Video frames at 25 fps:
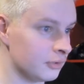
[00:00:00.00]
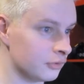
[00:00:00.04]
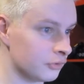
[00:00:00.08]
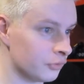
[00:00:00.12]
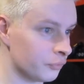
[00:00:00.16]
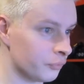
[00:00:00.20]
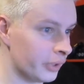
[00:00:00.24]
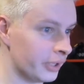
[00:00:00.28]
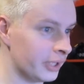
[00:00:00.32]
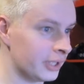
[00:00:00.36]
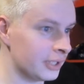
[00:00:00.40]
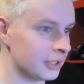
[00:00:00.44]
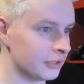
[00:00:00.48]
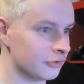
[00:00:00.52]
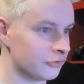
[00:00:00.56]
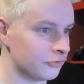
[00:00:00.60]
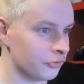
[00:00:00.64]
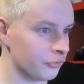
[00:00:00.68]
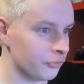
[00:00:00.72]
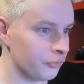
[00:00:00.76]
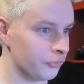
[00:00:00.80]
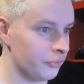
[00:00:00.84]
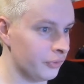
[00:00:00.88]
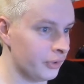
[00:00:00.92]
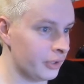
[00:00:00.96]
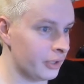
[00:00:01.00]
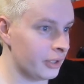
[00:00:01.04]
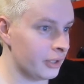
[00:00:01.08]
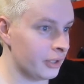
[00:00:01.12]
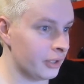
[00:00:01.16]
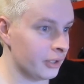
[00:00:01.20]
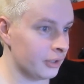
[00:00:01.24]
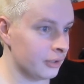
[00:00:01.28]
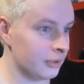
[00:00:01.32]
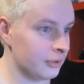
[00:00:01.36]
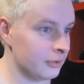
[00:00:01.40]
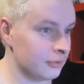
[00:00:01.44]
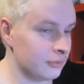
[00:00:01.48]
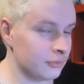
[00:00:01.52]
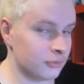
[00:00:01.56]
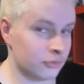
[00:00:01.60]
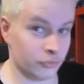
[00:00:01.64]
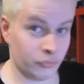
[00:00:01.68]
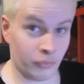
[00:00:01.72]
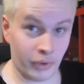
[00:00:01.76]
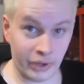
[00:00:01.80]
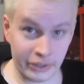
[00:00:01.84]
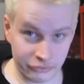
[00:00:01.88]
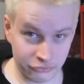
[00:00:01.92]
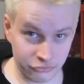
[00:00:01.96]
The regular 2,
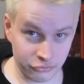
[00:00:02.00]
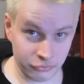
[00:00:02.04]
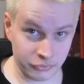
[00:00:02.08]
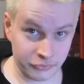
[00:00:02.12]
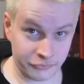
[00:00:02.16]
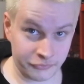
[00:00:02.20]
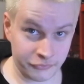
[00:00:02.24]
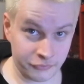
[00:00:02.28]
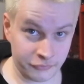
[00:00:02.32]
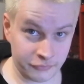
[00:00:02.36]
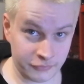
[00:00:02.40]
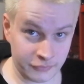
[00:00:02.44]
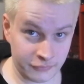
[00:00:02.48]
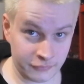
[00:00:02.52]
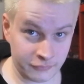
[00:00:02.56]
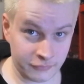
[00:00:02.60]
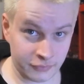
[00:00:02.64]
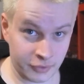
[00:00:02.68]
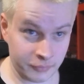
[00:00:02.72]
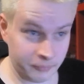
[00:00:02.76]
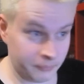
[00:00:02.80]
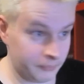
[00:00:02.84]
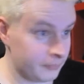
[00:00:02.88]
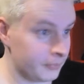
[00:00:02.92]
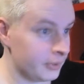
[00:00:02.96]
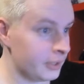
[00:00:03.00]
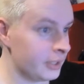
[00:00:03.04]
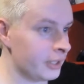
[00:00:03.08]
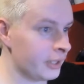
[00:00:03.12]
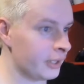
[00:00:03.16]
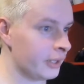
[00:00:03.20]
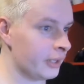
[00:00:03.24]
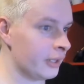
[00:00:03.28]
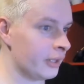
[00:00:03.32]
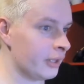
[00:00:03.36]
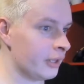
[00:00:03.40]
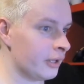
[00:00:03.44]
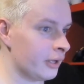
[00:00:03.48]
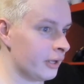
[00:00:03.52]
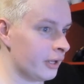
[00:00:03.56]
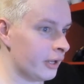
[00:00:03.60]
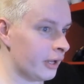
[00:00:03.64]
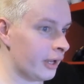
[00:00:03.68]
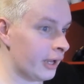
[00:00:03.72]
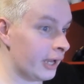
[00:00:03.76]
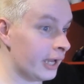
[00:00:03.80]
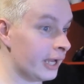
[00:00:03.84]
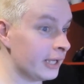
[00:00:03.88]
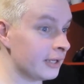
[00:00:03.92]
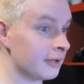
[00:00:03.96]
the right 2 was used this time,
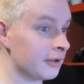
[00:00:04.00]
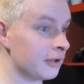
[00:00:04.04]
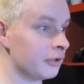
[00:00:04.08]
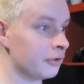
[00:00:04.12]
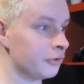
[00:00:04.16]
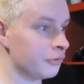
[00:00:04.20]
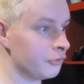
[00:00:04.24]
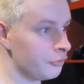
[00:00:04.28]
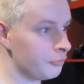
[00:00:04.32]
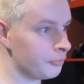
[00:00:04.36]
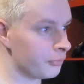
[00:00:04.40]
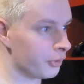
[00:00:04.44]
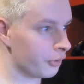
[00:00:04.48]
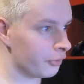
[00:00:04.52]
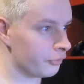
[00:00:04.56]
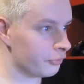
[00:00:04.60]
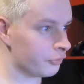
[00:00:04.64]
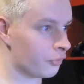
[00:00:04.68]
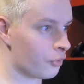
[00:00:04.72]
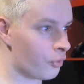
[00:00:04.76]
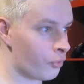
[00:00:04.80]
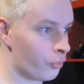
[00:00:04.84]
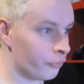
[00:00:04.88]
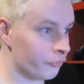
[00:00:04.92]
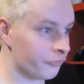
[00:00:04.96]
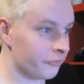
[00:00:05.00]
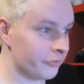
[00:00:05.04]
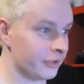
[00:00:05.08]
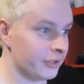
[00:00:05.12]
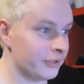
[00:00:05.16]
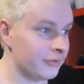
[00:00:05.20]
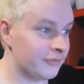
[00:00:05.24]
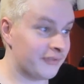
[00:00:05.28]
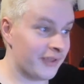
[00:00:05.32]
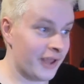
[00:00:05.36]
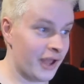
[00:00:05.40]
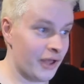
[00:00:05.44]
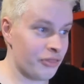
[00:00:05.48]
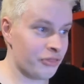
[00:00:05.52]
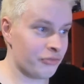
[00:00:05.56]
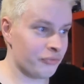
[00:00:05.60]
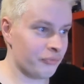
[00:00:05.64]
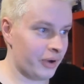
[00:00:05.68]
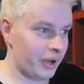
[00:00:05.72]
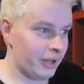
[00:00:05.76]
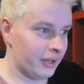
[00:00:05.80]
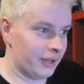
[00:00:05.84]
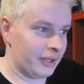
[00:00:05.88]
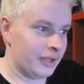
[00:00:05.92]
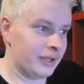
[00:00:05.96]
and a new mode called Death
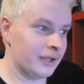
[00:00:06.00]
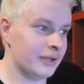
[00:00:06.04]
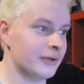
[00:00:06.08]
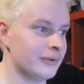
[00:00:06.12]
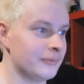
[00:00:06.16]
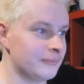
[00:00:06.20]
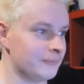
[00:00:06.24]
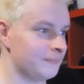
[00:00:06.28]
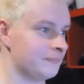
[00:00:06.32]
Rally.